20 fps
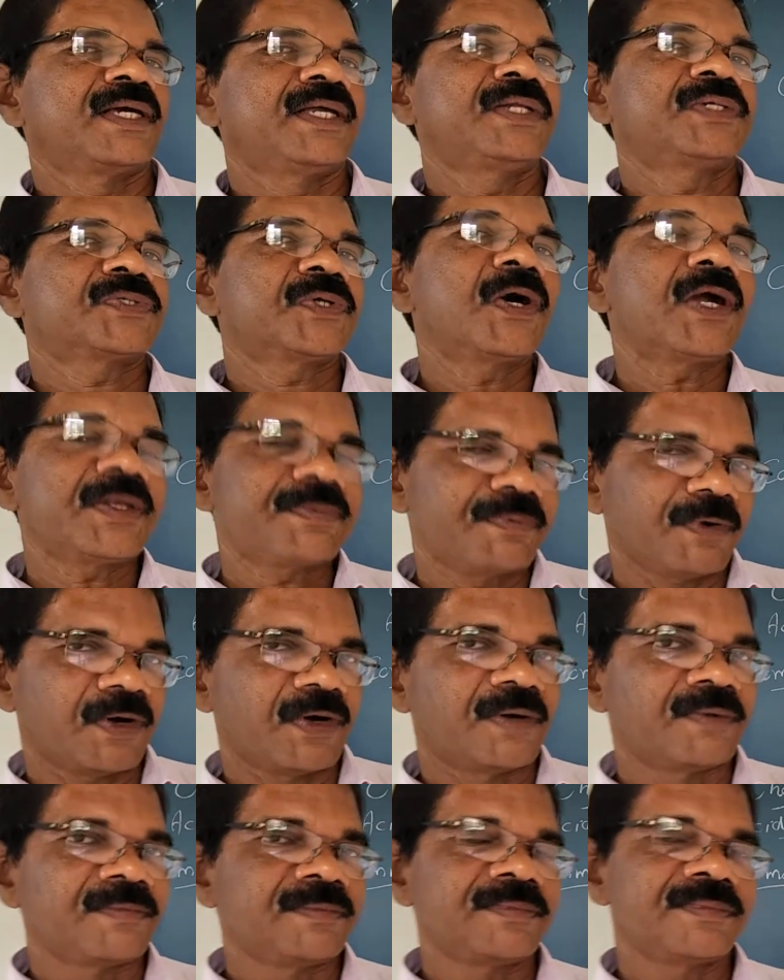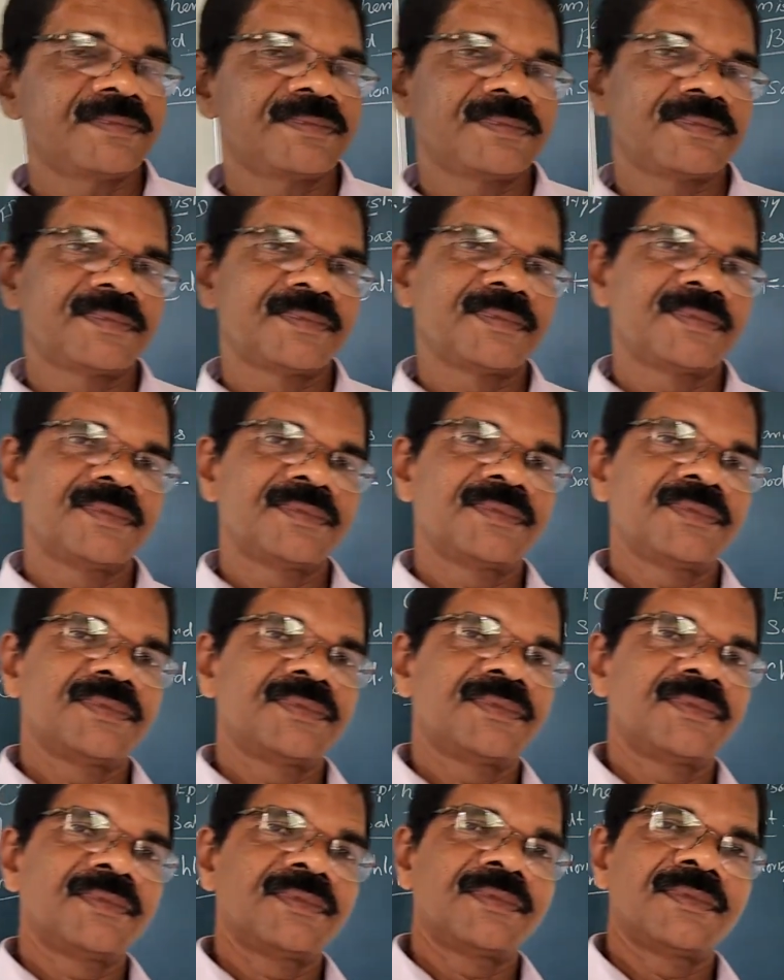In short form,
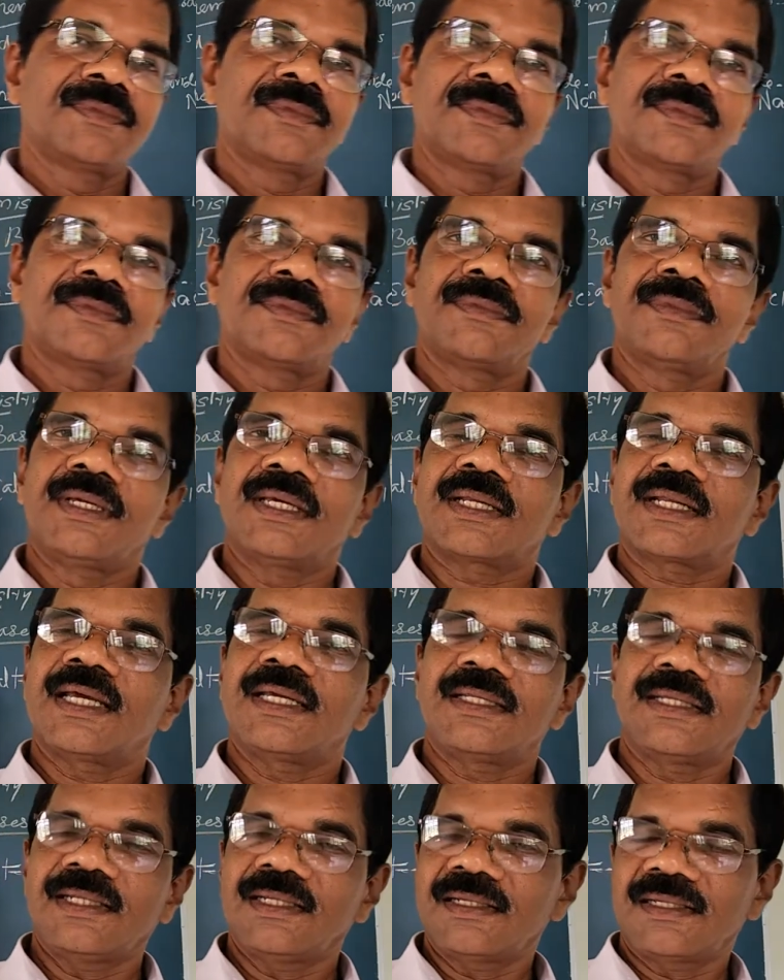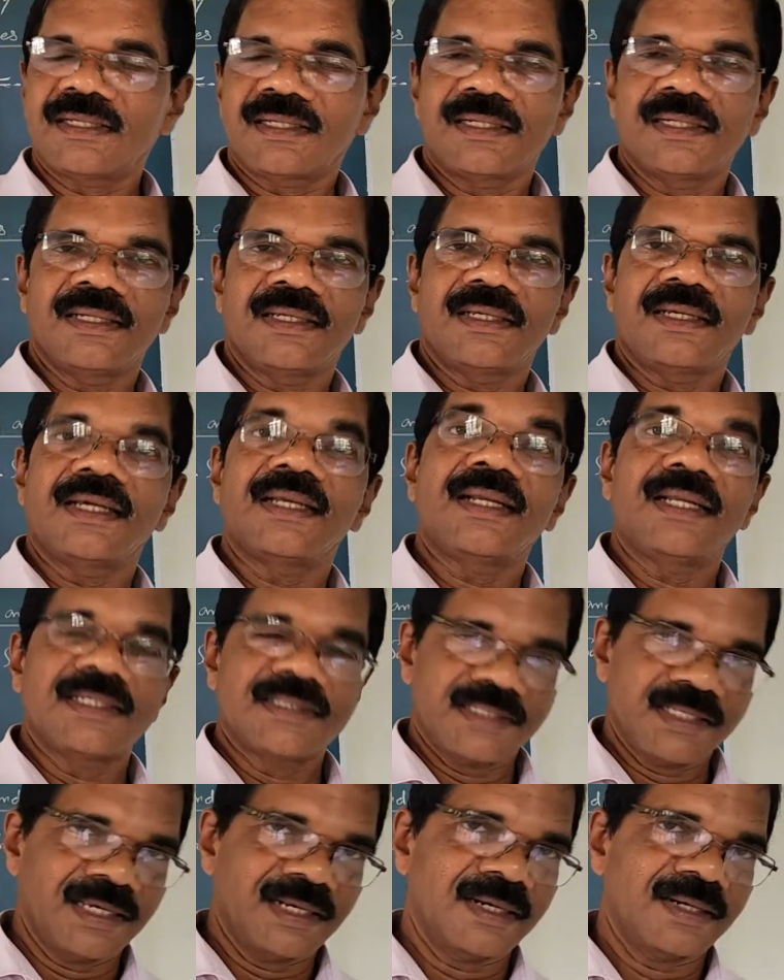we write it
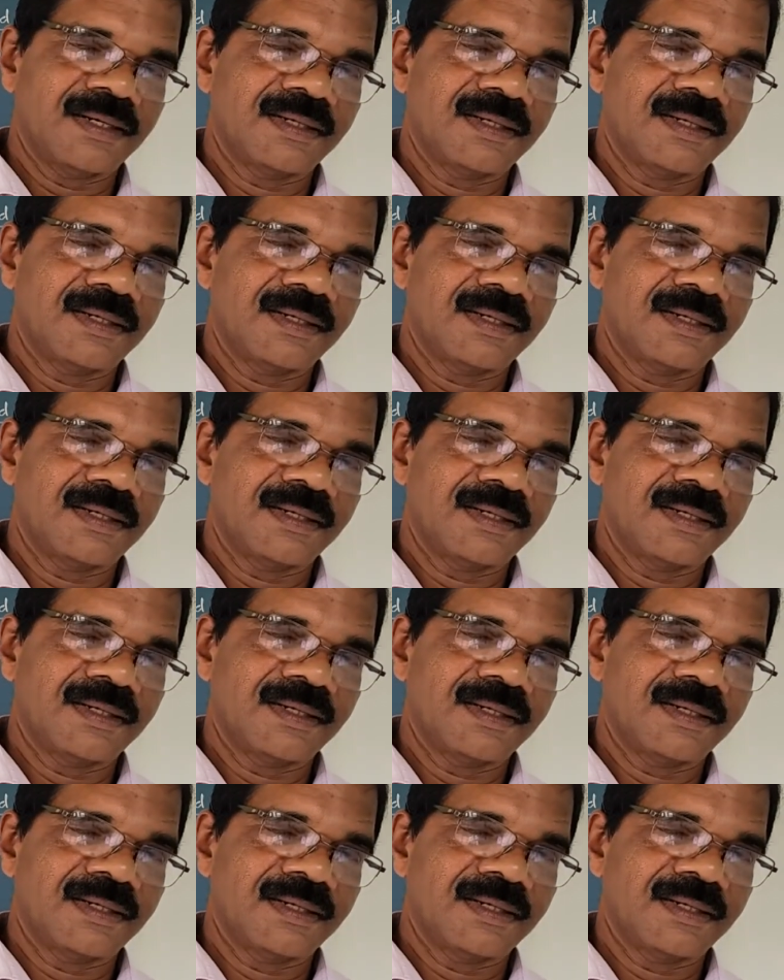NaCl.